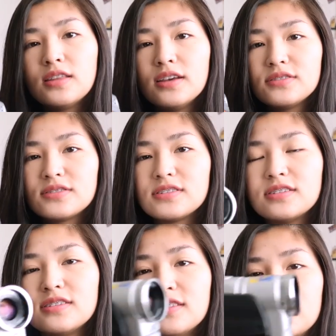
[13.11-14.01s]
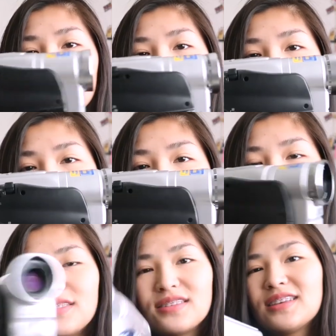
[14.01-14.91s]
This
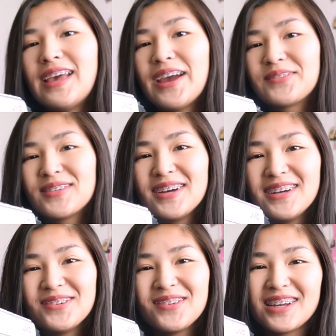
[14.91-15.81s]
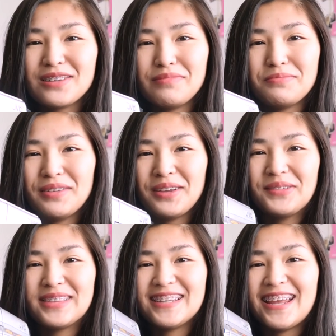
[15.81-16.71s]
is the camera we're going to be playing
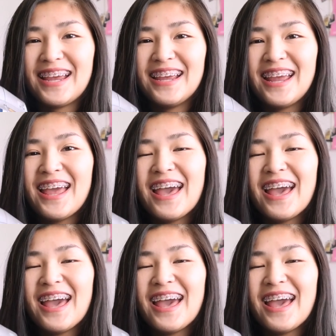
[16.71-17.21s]
with today.